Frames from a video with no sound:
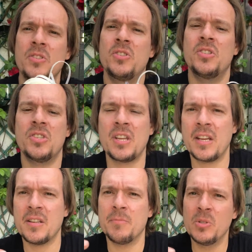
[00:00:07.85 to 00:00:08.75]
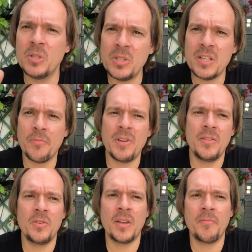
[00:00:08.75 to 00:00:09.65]
You just take some noodles and
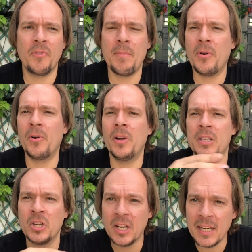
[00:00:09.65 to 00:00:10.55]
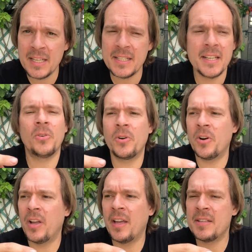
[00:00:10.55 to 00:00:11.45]
you can repair a toilet
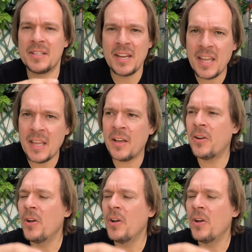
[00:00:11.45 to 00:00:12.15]
or a sink